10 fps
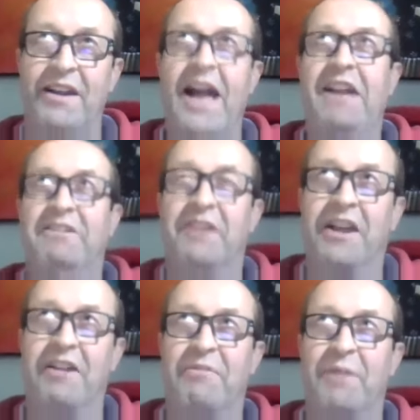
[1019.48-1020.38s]
how did I
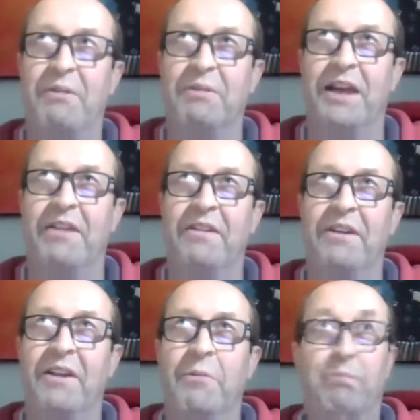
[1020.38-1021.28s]
get away with that?"
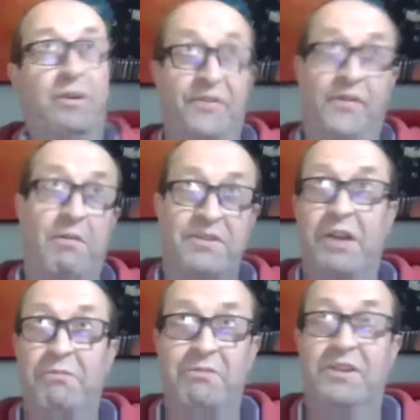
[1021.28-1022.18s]
But as far as
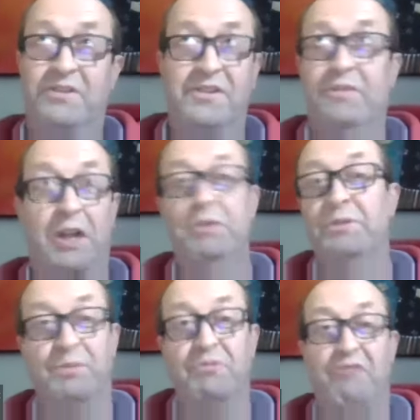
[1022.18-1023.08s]
I was concerned, the
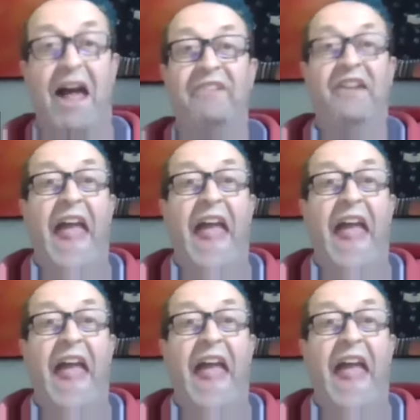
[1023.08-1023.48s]
Guinness was grand